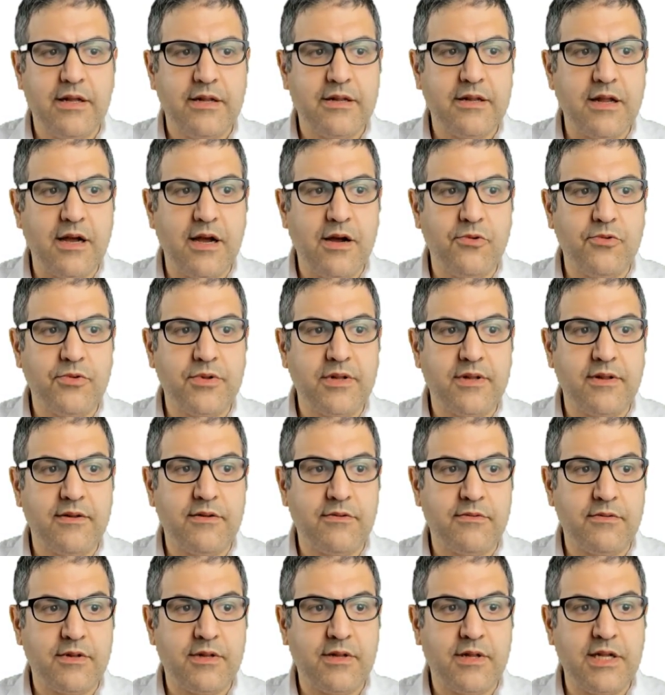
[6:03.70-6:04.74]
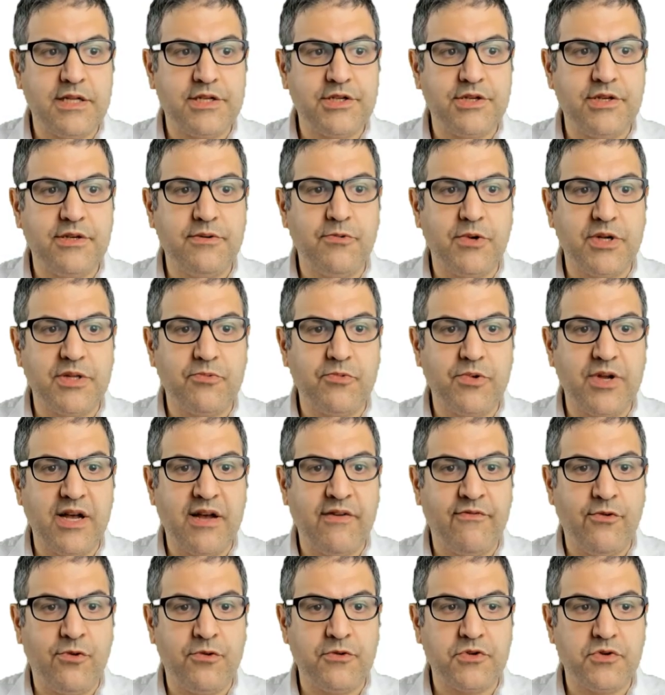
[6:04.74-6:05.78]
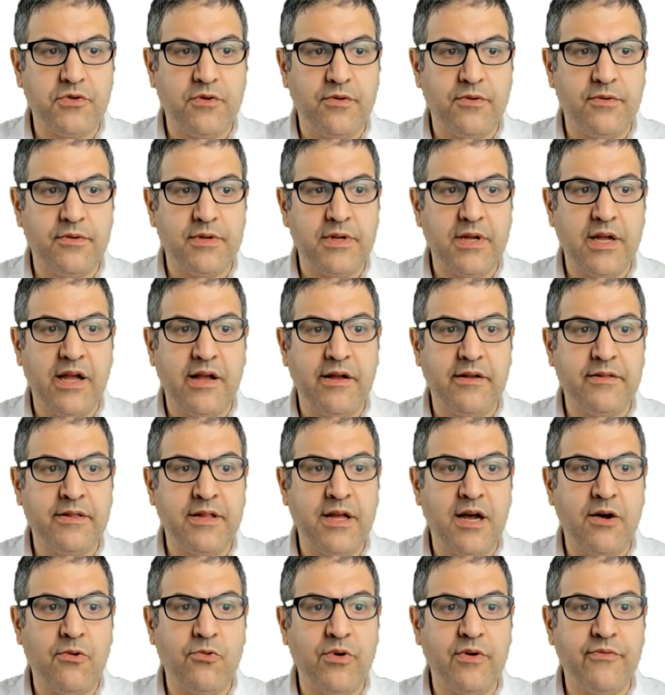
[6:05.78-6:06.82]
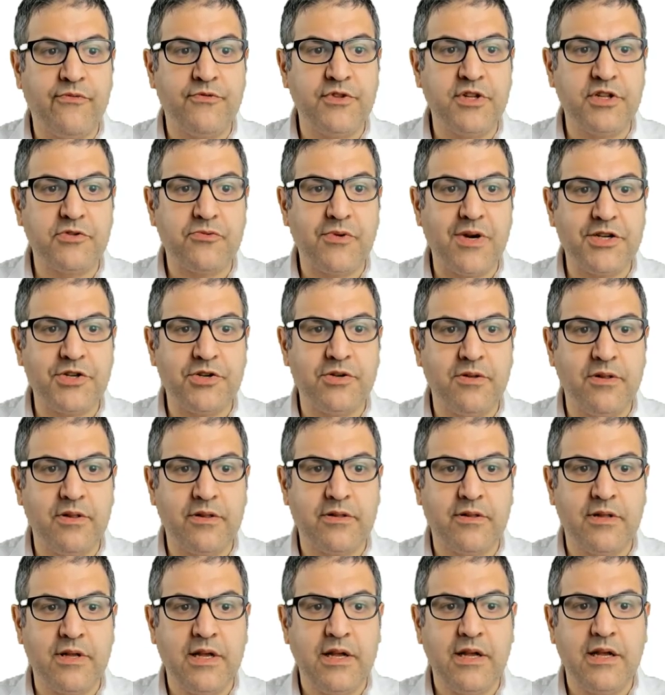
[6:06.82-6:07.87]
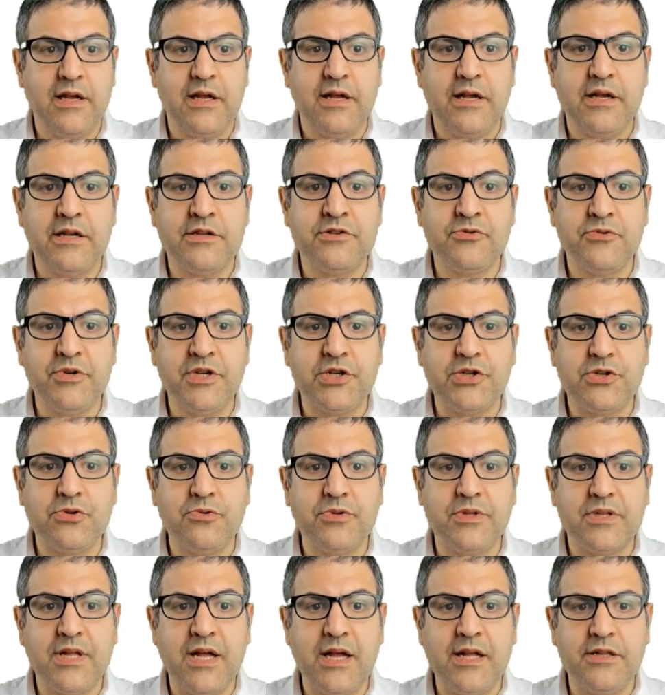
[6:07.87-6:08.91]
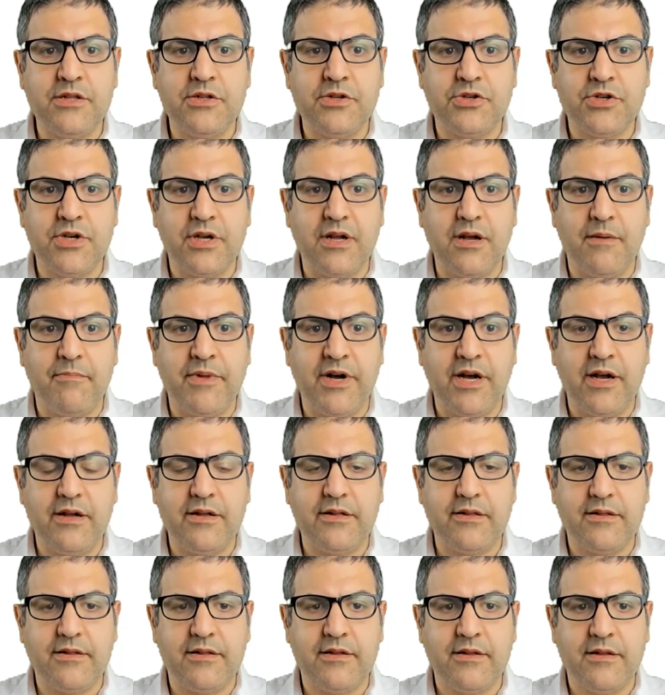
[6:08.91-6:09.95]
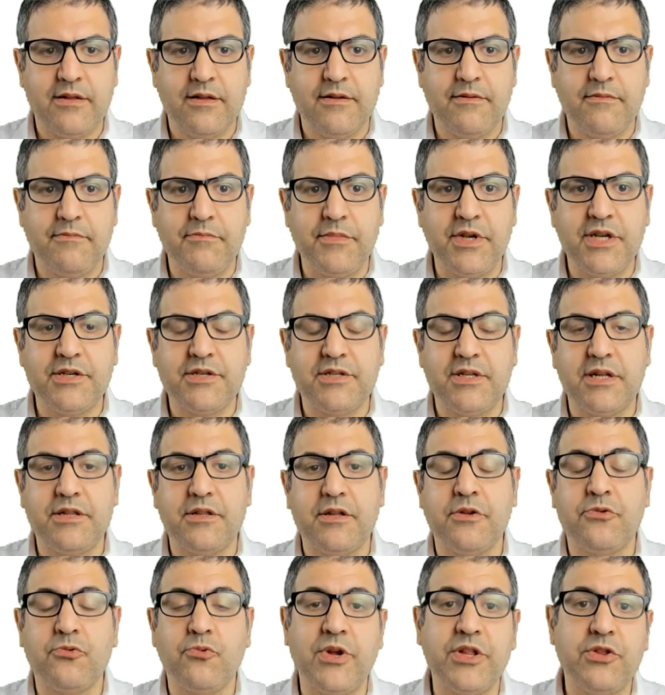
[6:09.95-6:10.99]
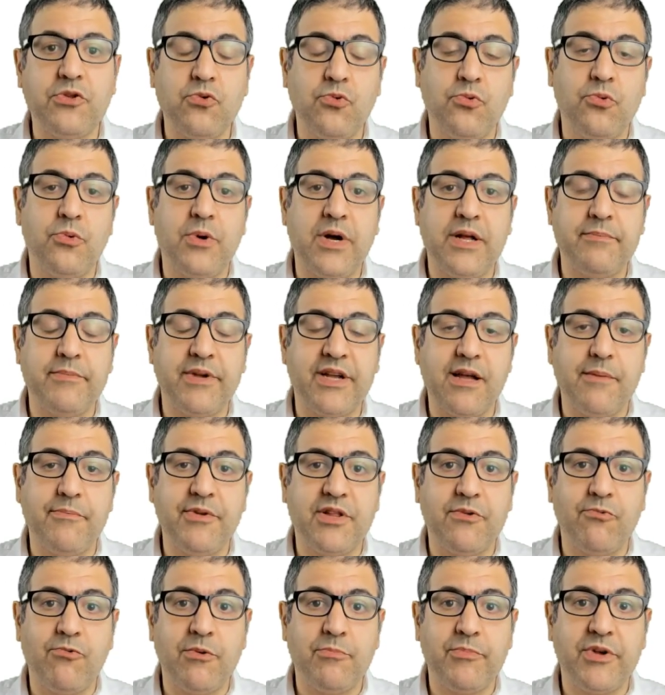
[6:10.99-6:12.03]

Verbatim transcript: Now let's see what we have also. Now, if the threshold is reached to 10 GB, means that it went to 1 megabit